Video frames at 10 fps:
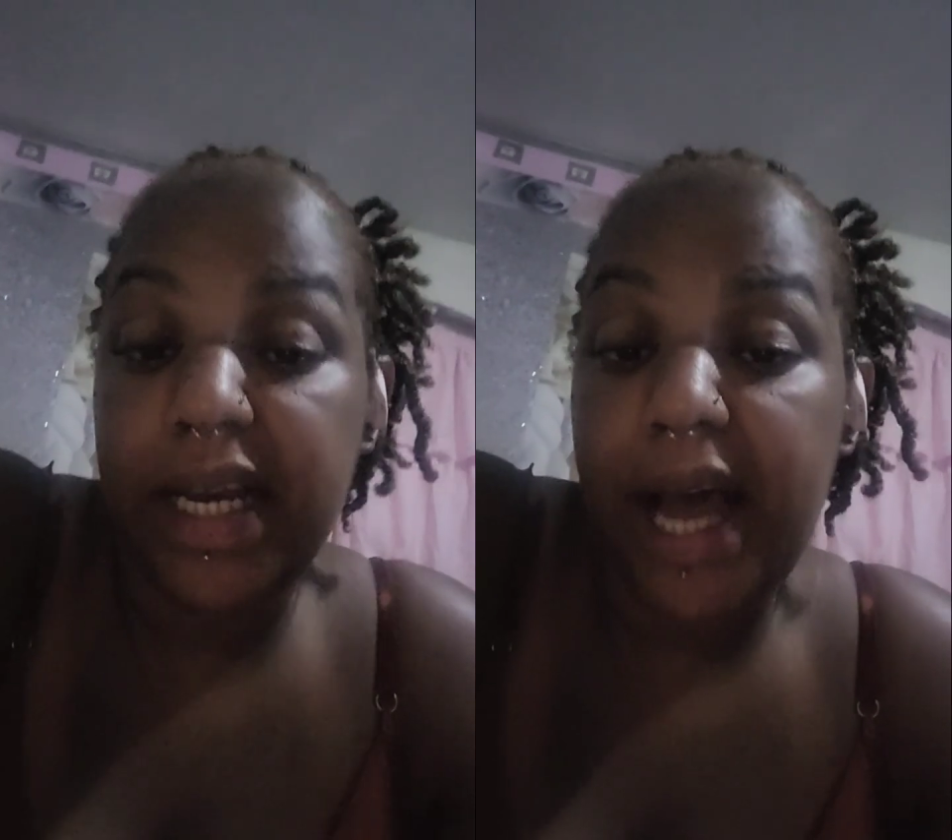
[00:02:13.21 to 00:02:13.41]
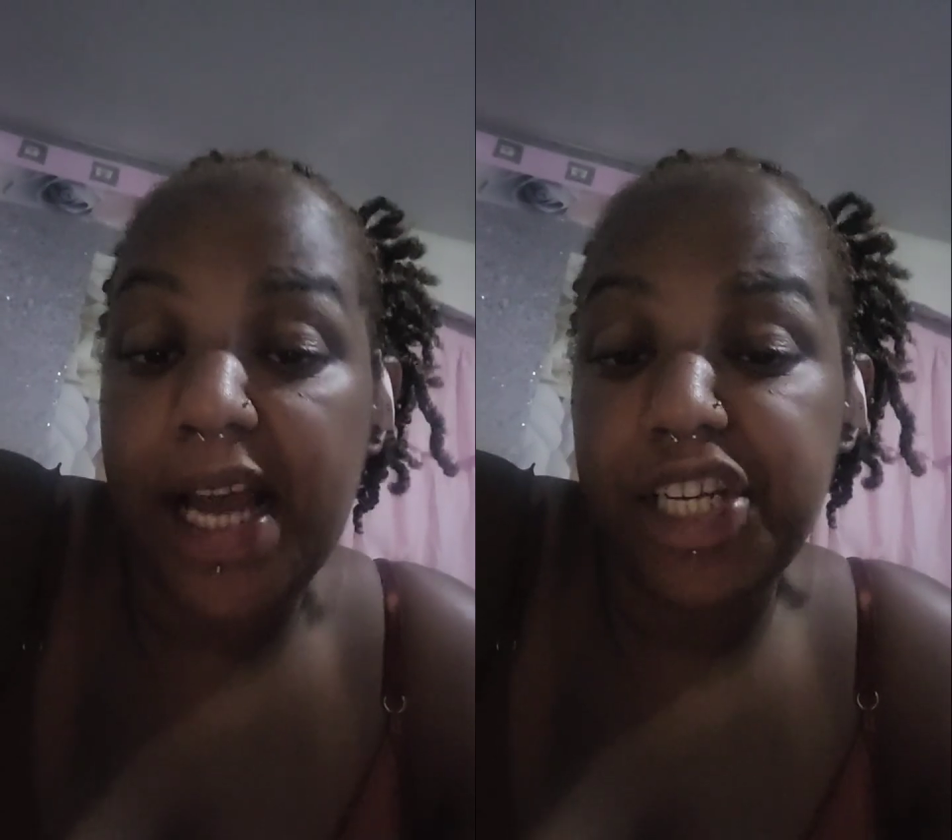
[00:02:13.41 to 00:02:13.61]

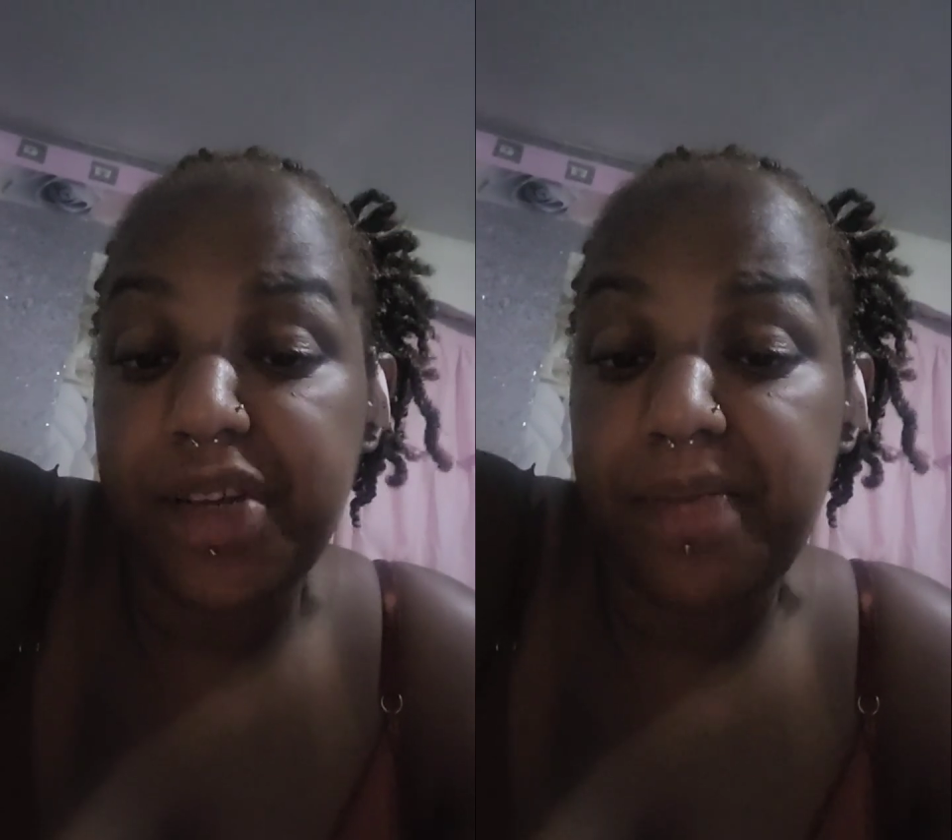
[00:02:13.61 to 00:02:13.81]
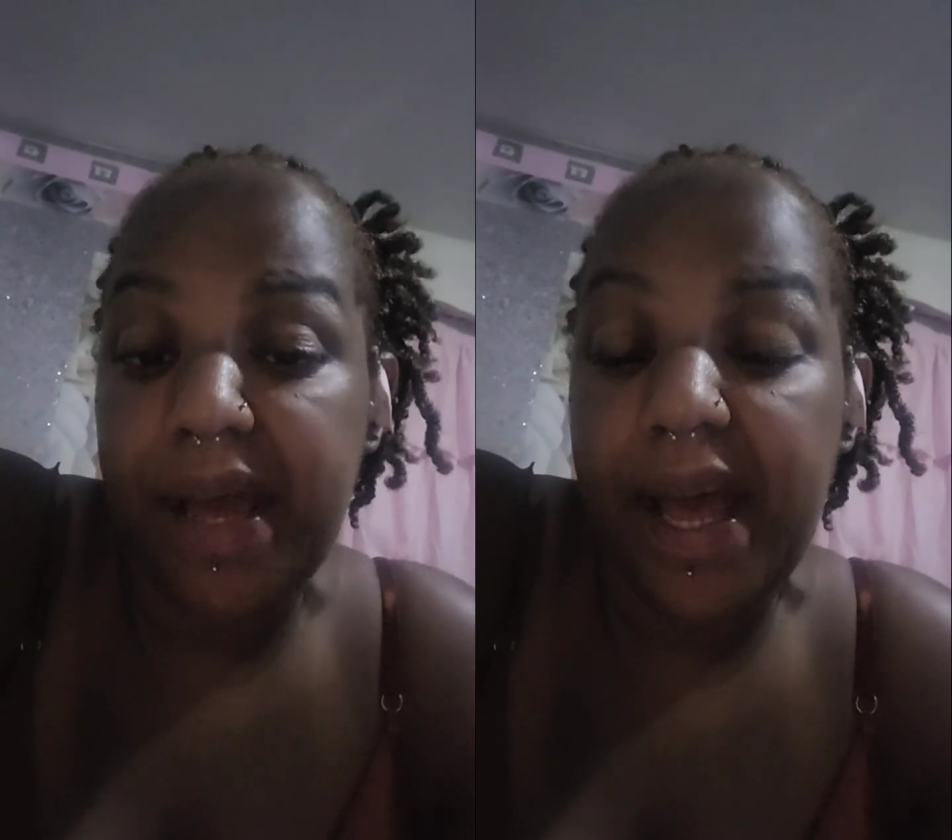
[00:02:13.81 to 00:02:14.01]
guy
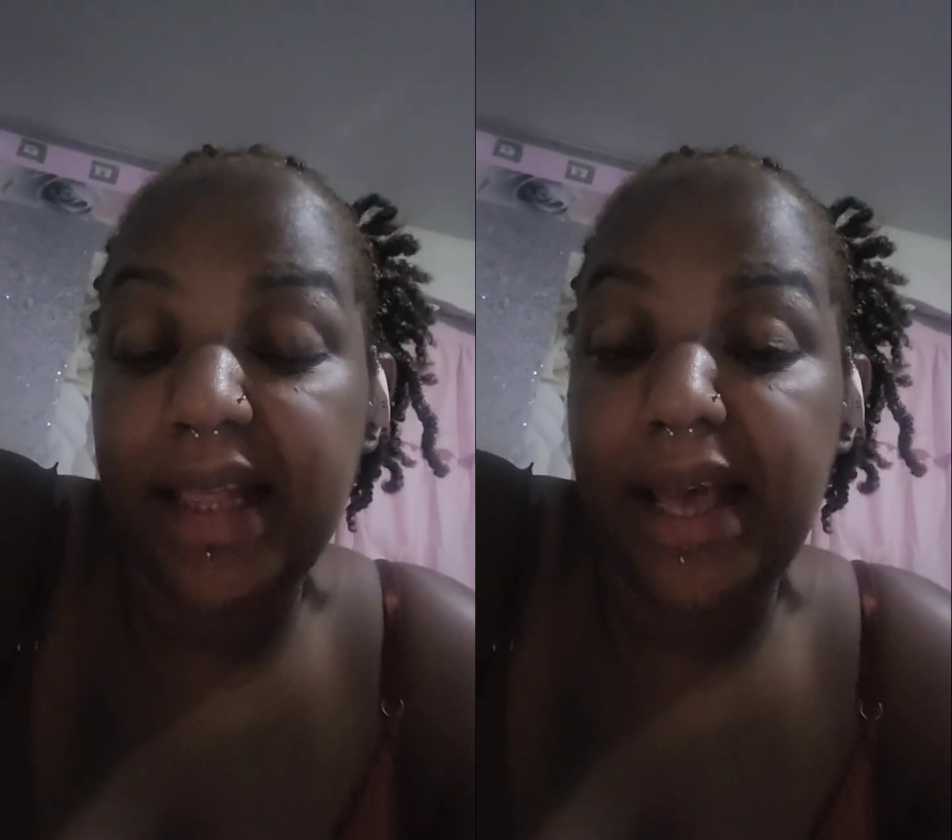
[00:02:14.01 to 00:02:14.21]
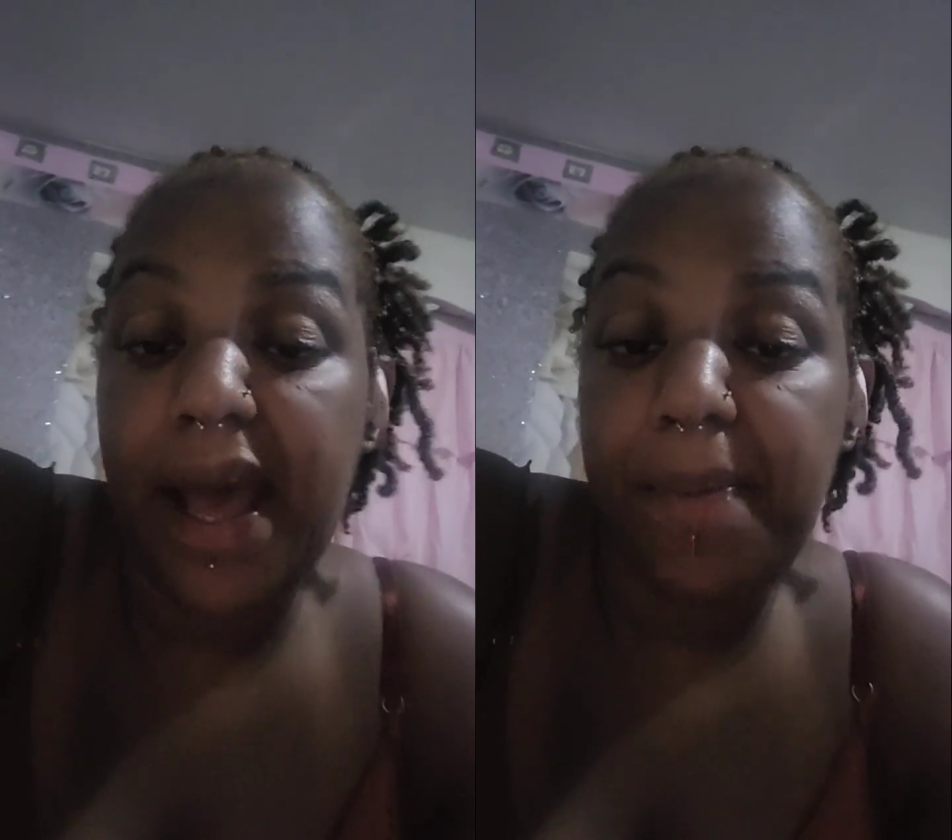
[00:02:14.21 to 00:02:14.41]
she met
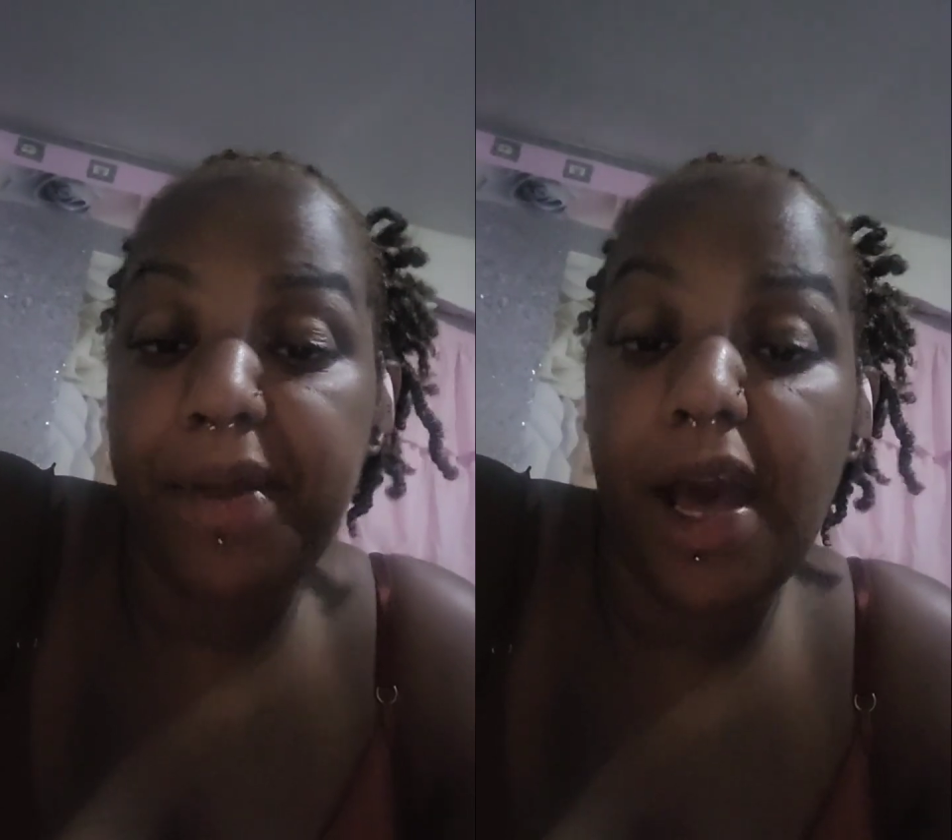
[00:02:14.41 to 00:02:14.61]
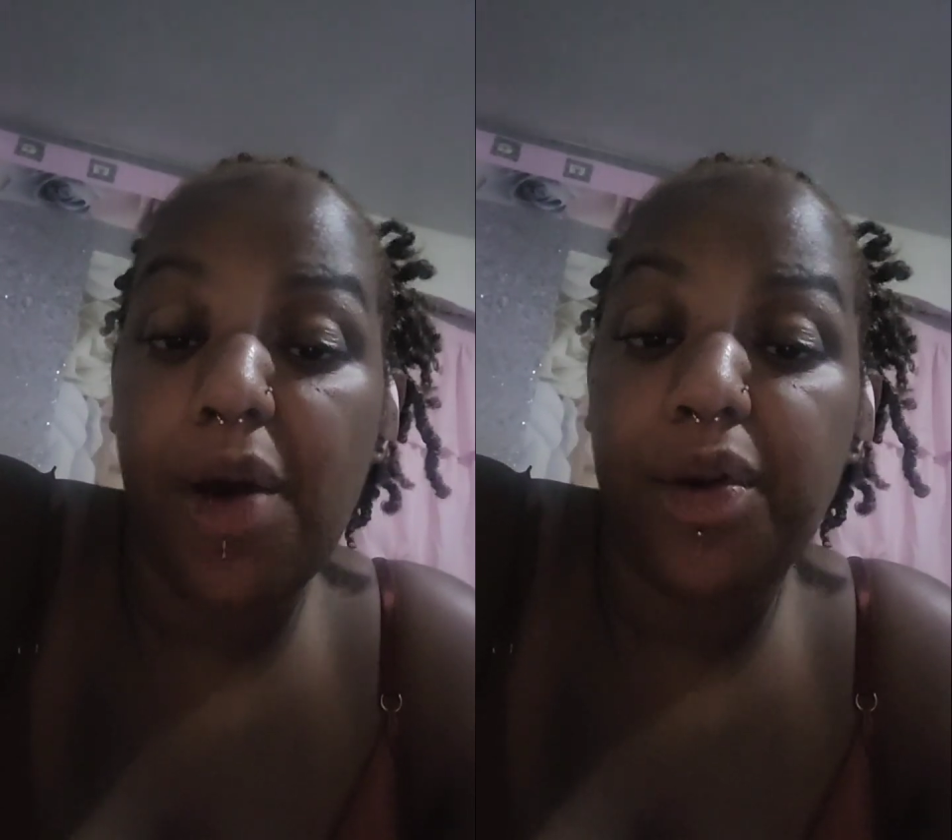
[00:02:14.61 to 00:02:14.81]
at the
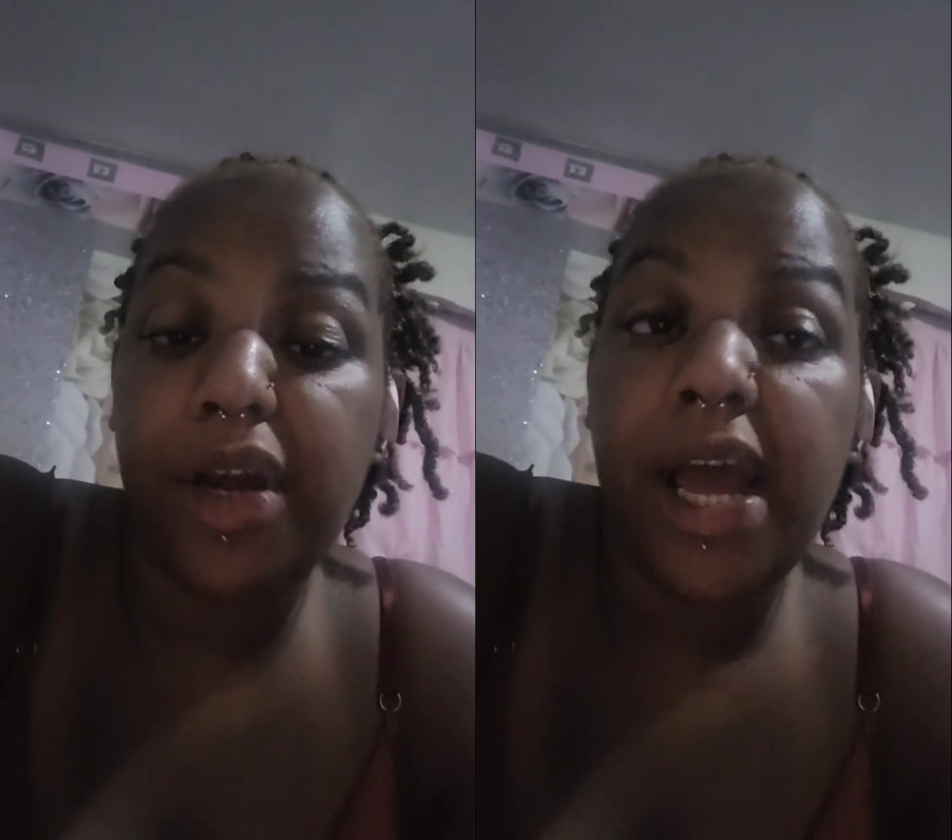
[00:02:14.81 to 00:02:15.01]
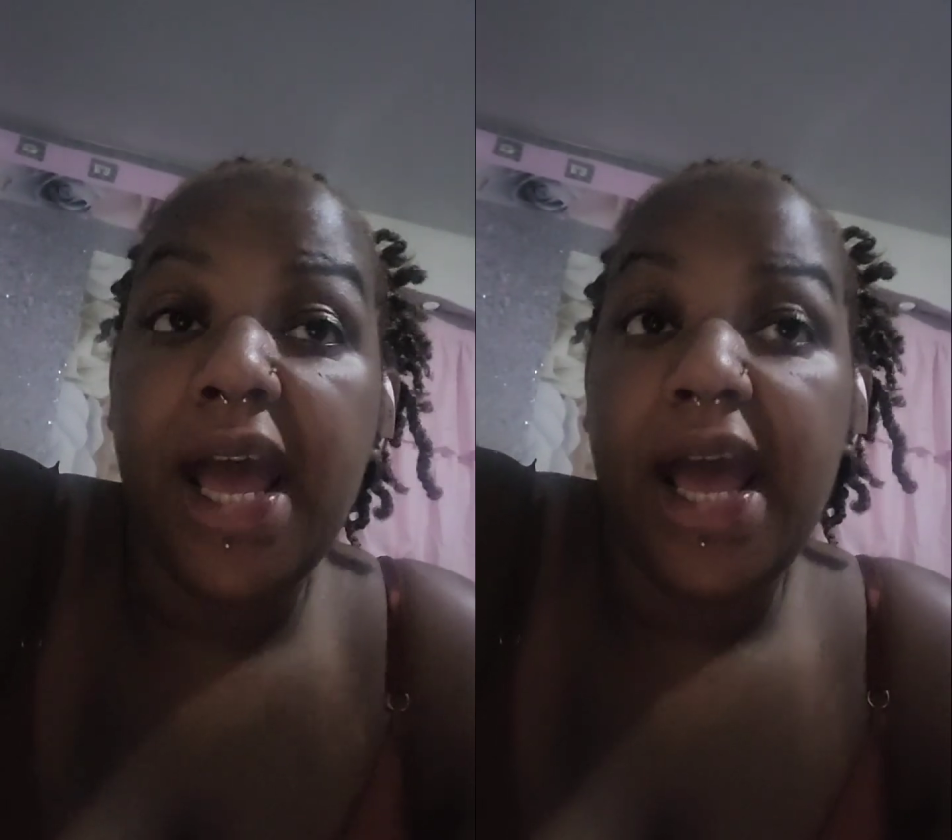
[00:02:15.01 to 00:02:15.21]
happy hour,